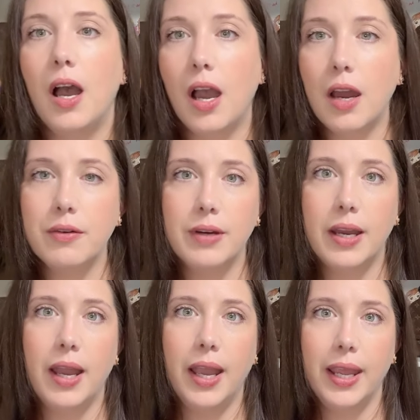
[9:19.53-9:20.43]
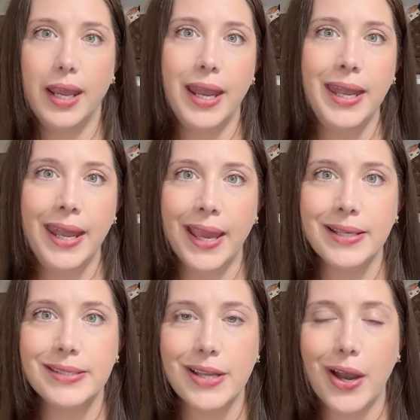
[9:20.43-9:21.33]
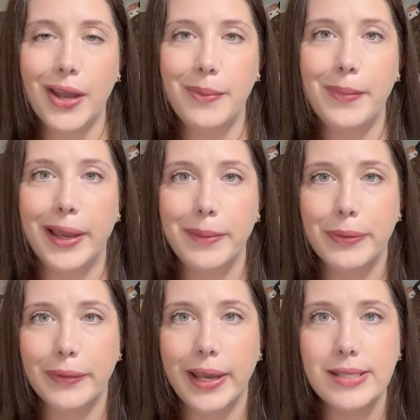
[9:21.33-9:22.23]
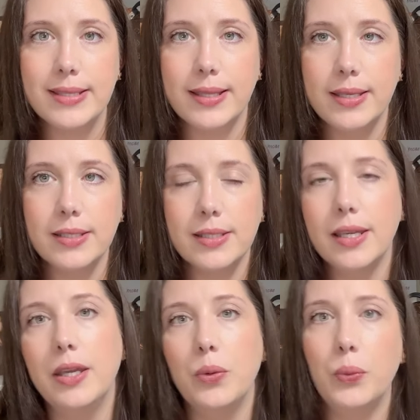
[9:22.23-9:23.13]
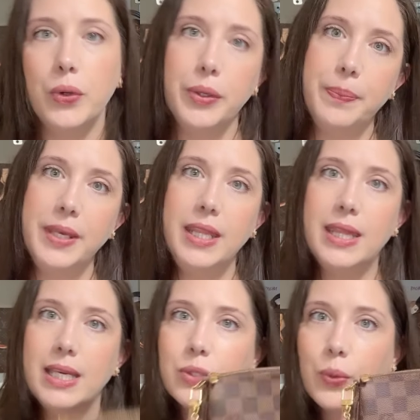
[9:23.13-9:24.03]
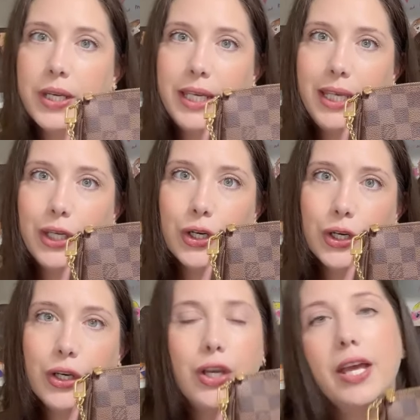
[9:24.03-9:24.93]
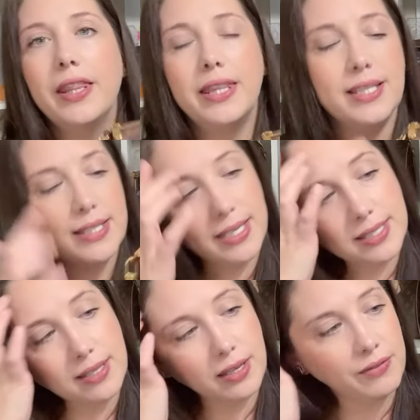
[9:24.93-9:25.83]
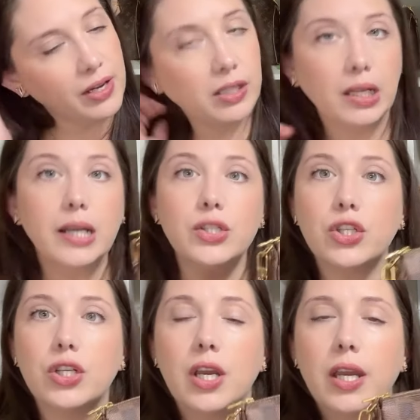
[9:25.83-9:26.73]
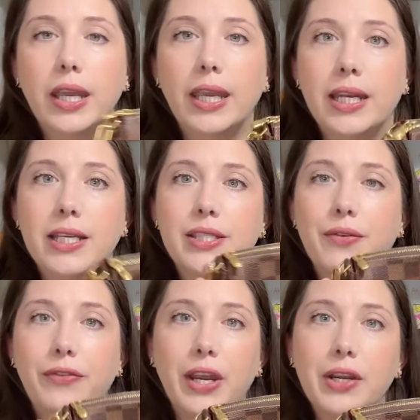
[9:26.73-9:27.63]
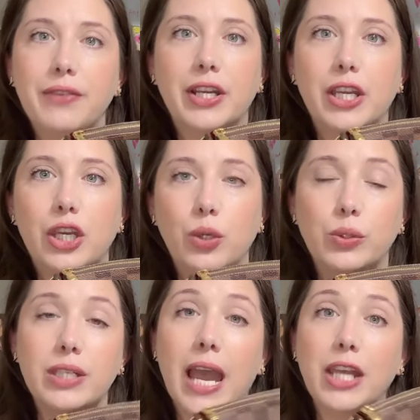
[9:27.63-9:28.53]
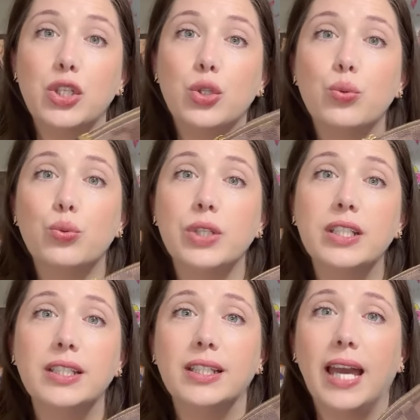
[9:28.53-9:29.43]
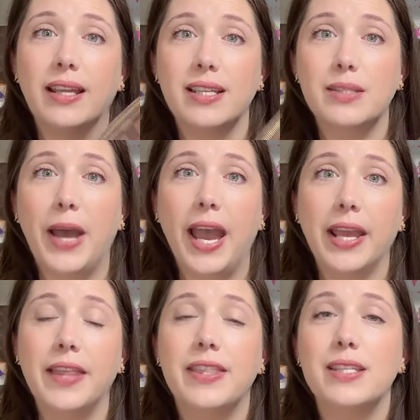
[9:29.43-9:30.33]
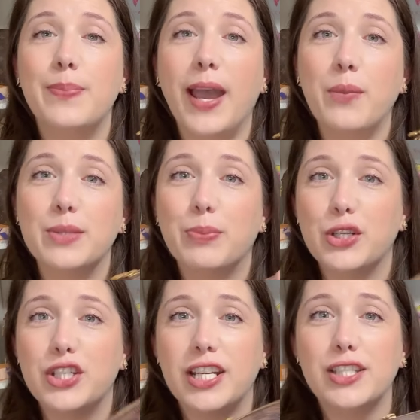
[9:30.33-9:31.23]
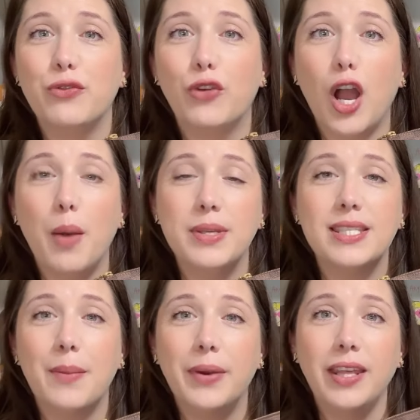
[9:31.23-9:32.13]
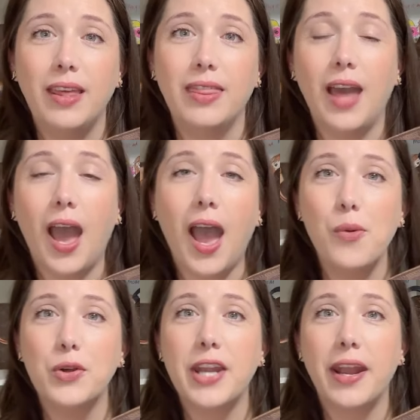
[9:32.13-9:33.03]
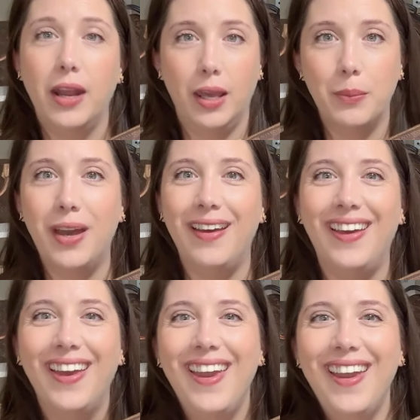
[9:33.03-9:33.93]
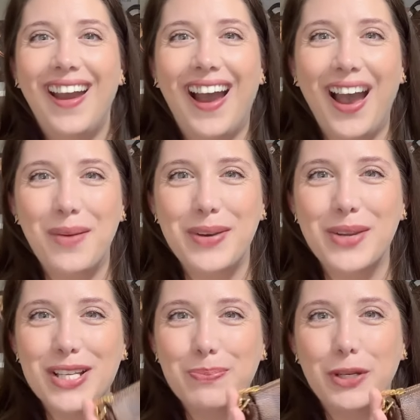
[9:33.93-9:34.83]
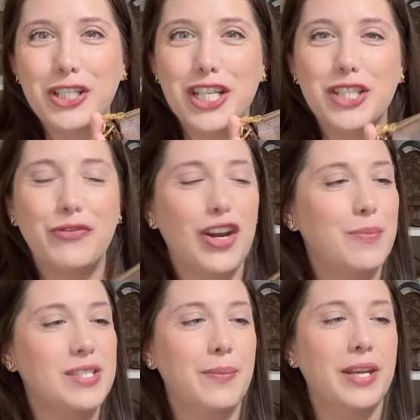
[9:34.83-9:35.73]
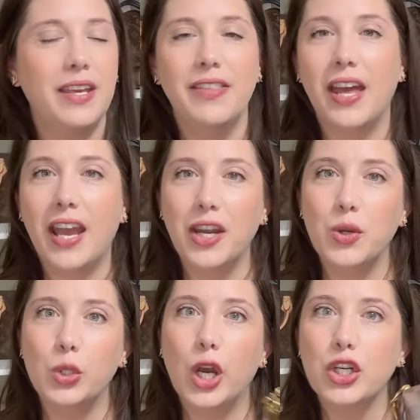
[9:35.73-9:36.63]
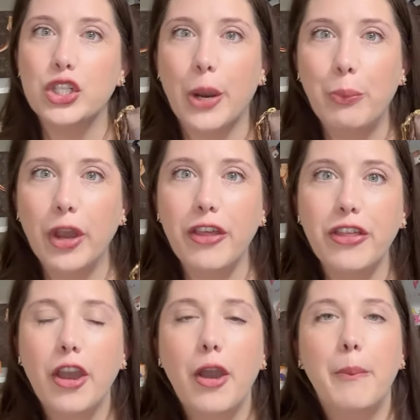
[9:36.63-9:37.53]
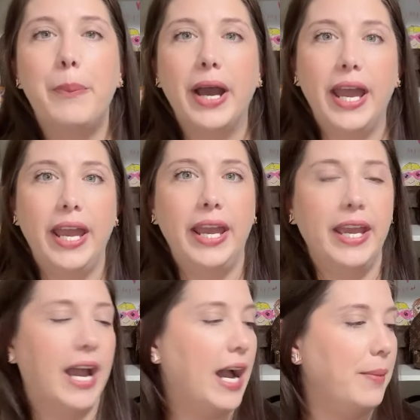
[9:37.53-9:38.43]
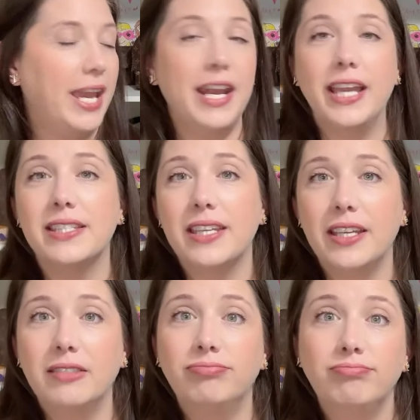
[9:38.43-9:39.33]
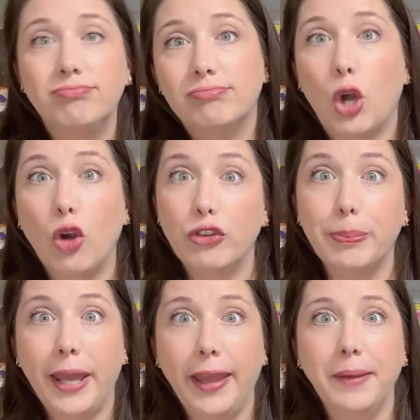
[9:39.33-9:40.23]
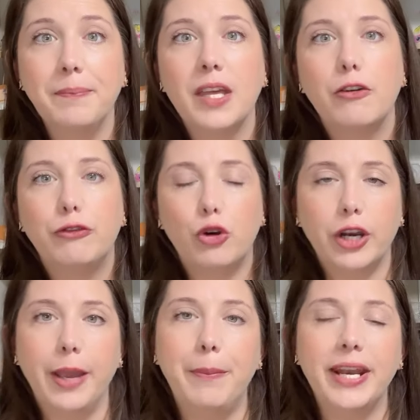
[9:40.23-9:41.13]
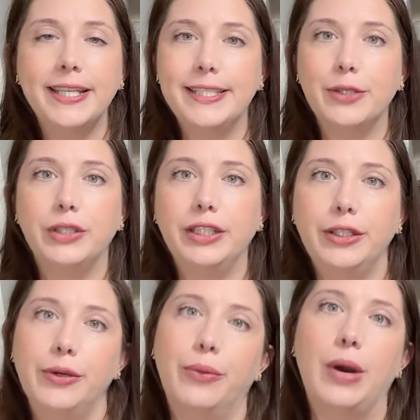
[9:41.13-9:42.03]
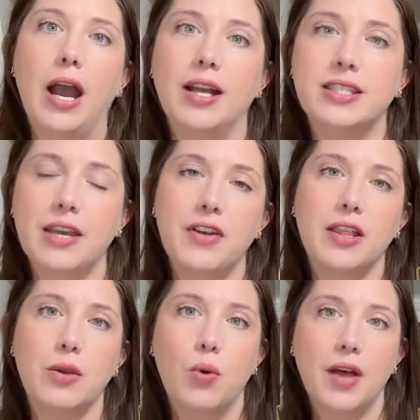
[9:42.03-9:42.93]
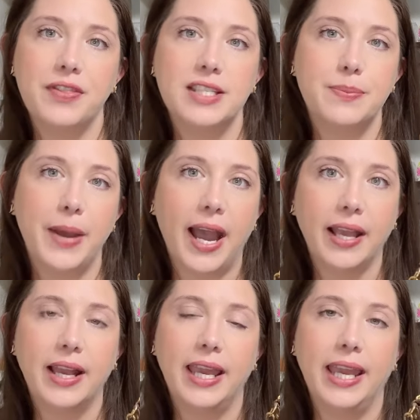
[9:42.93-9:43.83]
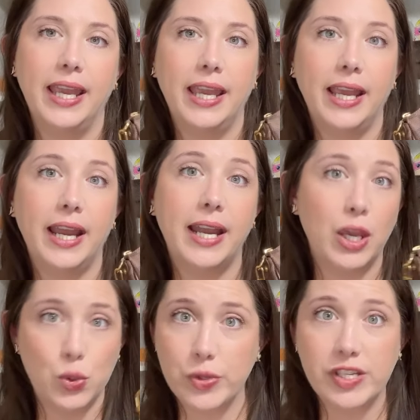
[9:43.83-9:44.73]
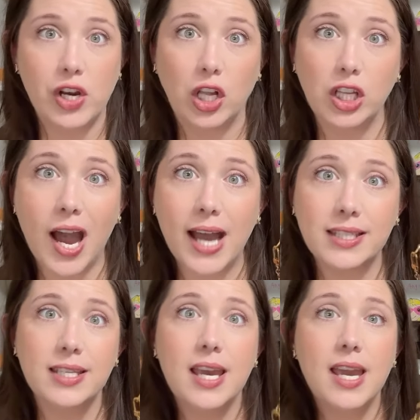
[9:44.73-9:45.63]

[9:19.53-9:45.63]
All right, next on my price list, it would be this one here. This is the Eva Clutch. It is very, very cute. I do really like this bag. This bag was purchased from somebody that I will not name. but it was purchased from somebody that I no longer shop with, and I did overpay for it, but I did really definitely want this bag, and I use it a lot.